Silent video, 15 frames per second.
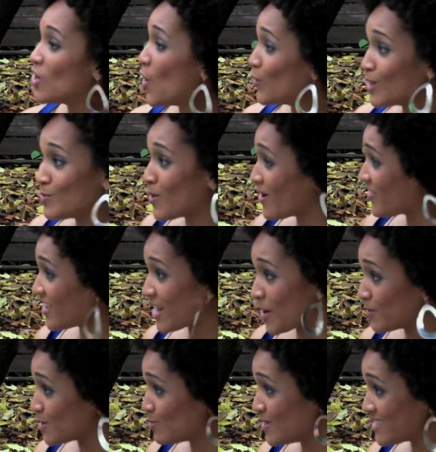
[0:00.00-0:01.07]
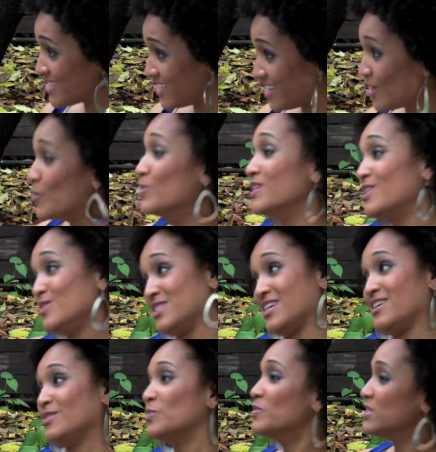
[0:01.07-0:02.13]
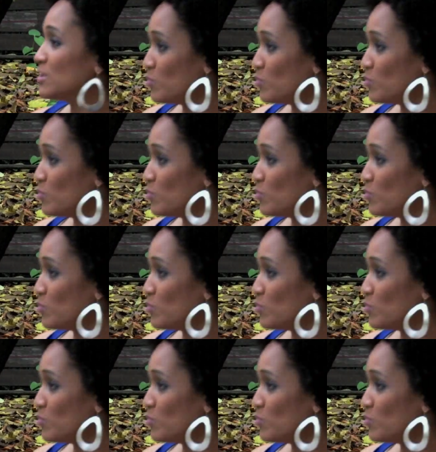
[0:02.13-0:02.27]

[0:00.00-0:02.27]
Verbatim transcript: the only part that I was missing, like you said, was